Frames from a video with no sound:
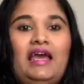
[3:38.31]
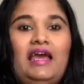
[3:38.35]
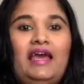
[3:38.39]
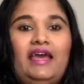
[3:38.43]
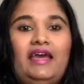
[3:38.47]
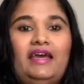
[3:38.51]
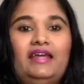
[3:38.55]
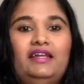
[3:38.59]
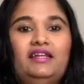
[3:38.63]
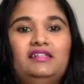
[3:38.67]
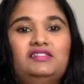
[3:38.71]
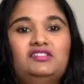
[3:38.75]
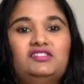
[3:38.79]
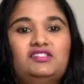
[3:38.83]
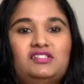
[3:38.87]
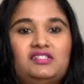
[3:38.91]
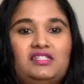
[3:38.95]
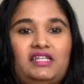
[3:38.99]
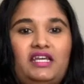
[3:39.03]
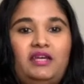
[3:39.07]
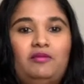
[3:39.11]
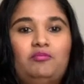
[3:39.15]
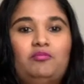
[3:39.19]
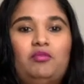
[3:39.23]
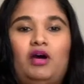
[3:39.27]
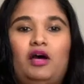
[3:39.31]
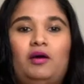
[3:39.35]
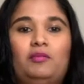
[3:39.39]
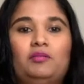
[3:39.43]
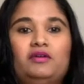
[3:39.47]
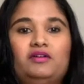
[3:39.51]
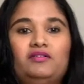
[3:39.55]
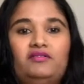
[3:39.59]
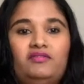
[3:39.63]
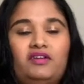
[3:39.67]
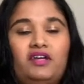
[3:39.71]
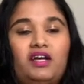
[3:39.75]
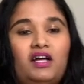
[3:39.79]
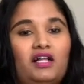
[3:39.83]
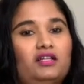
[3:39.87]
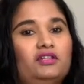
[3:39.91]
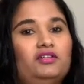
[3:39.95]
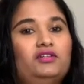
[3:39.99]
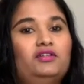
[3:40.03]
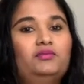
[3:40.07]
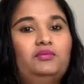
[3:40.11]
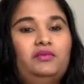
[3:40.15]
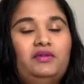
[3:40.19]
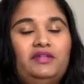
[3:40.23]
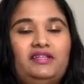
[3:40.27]
And it's just a pop of
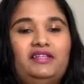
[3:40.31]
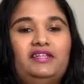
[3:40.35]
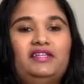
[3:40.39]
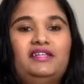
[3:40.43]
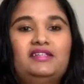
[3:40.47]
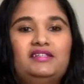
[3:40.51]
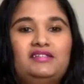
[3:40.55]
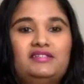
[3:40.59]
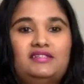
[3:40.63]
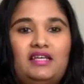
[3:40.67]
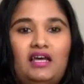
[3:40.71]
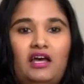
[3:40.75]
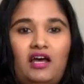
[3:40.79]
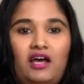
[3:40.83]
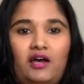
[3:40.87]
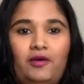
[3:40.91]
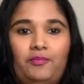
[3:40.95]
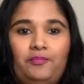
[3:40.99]
color with this